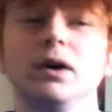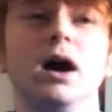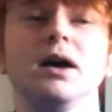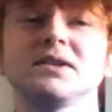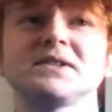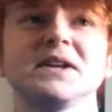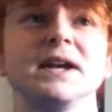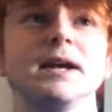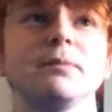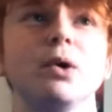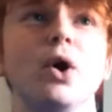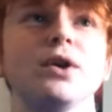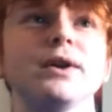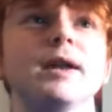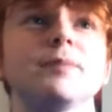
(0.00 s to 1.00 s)
City
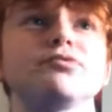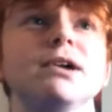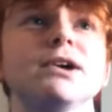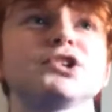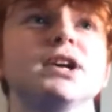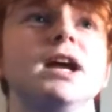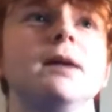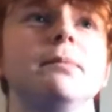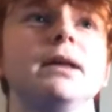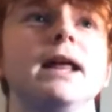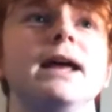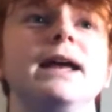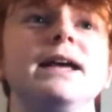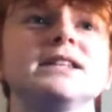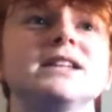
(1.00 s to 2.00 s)
putting under pressure here, but
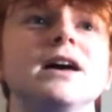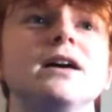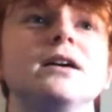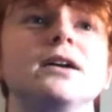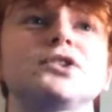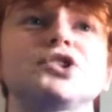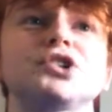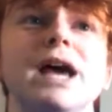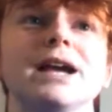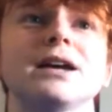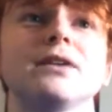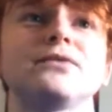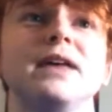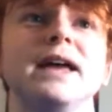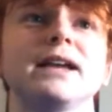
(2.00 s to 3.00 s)
there is a check, I
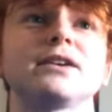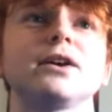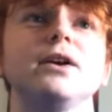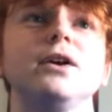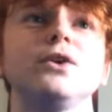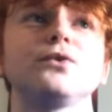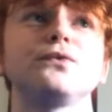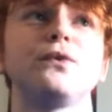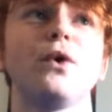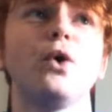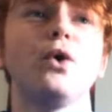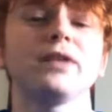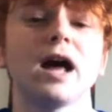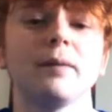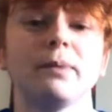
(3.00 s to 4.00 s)
think, for
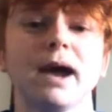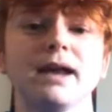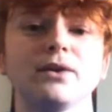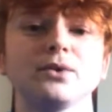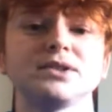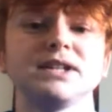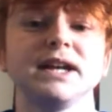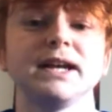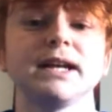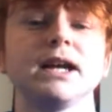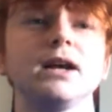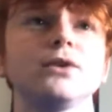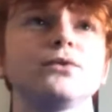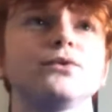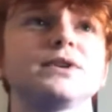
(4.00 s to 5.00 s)
that penalty
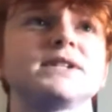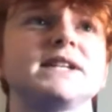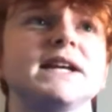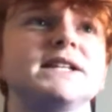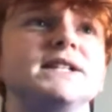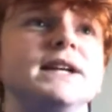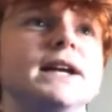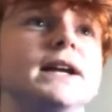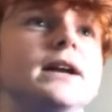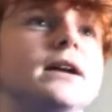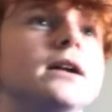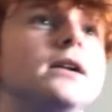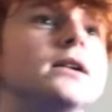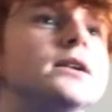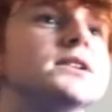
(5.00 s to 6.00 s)
for City.
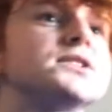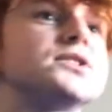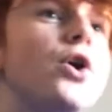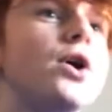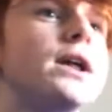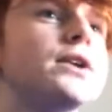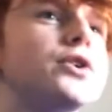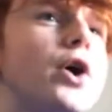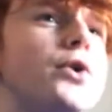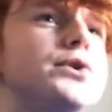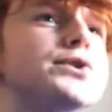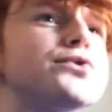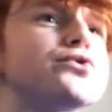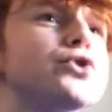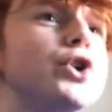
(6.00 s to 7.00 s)
Sterling goes
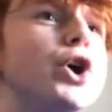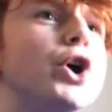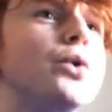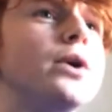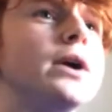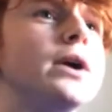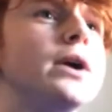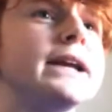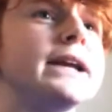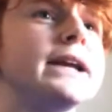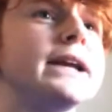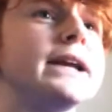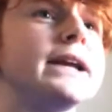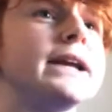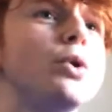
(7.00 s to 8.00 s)
through. He
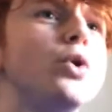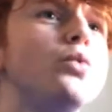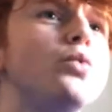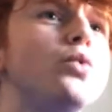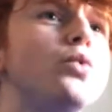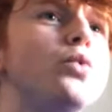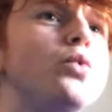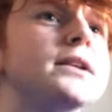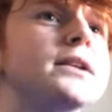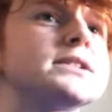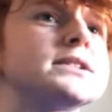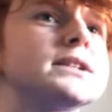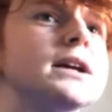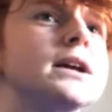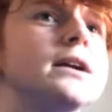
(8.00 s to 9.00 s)
gets the ball
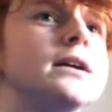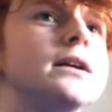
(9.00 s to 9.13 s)
once.